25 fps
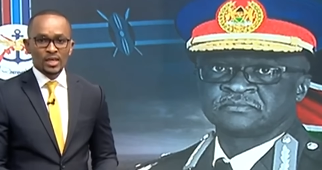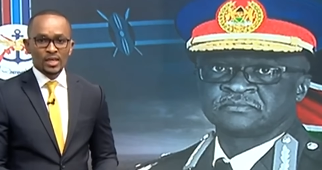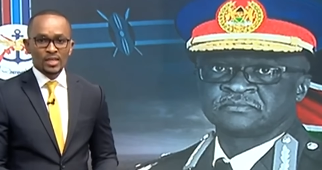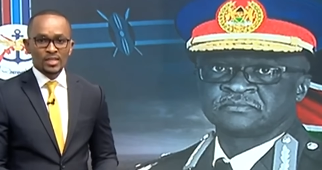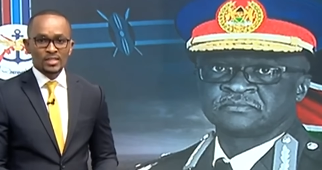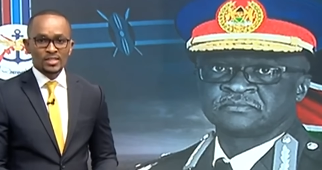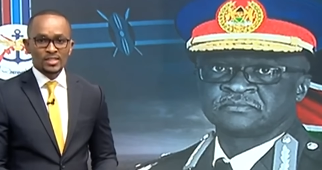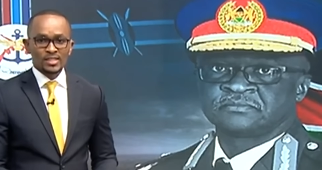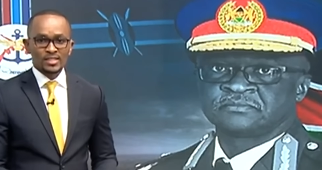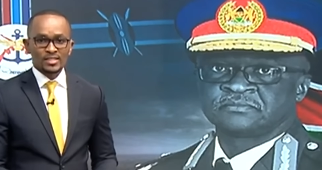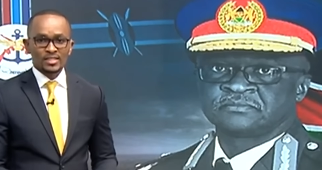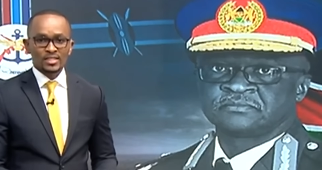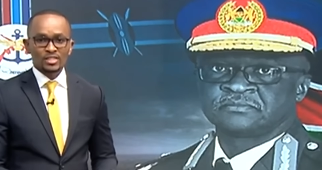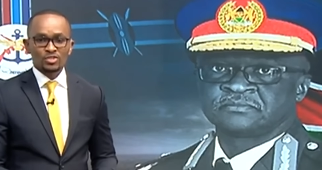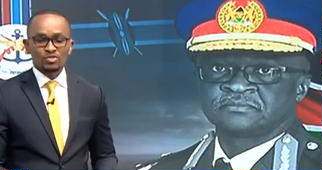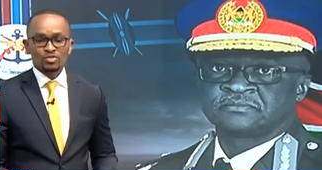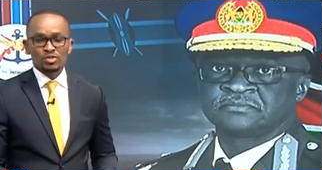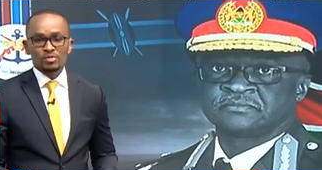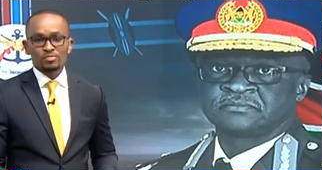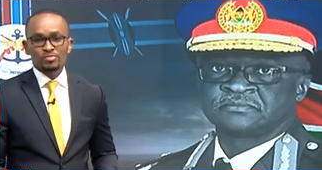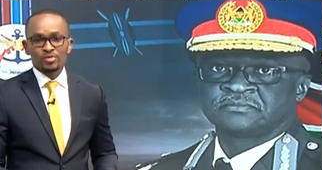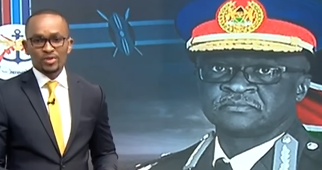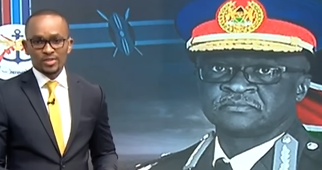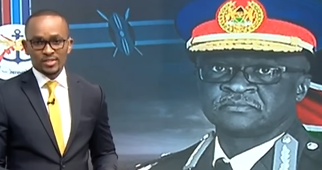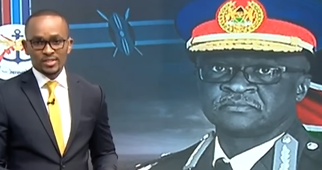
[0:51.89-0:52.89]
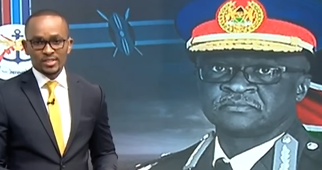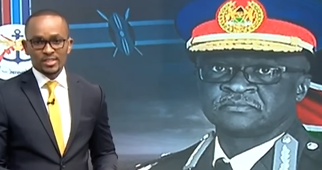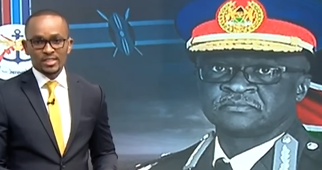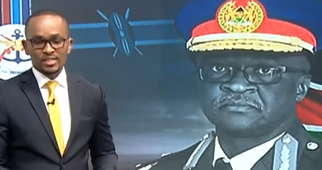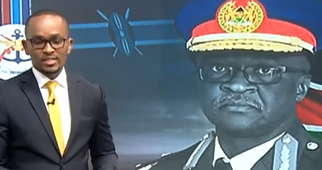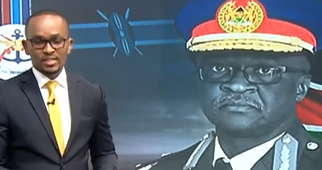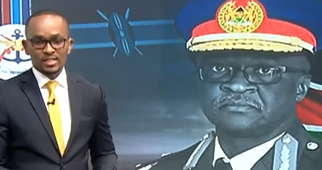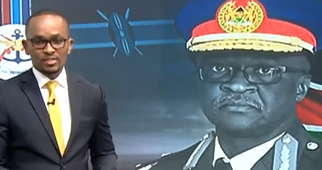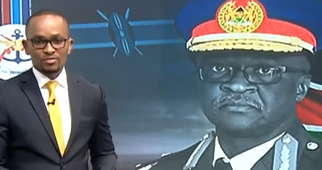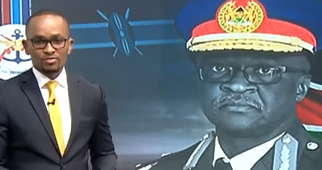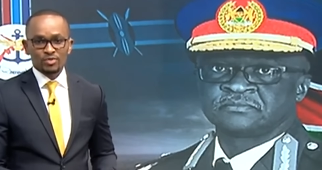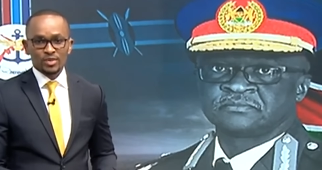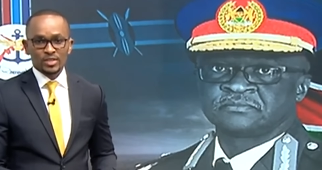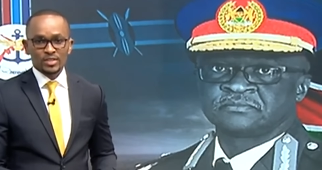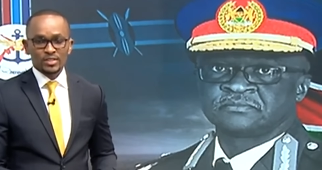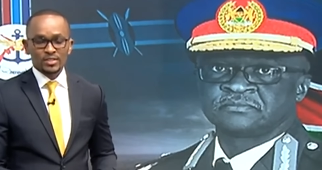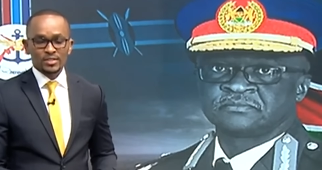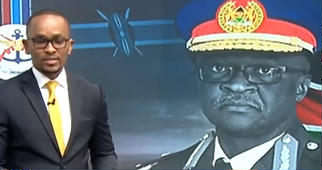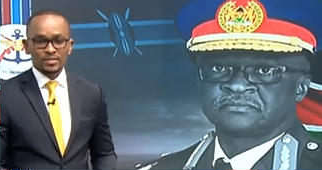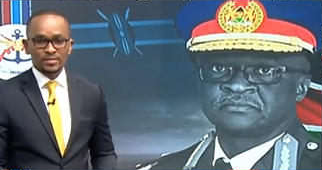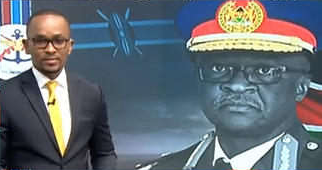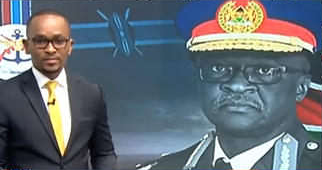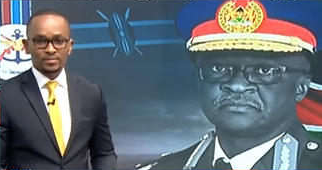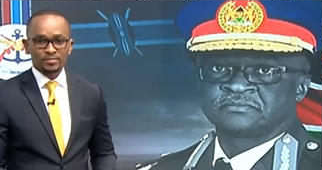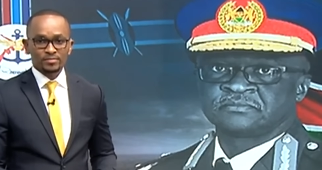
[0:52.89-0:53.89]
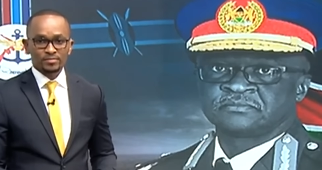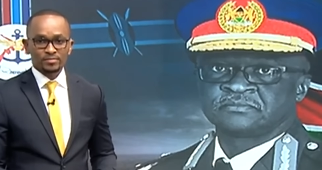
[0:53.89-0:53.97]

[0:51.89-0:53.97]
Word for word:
Speaker 1: Let's listen to the president's address.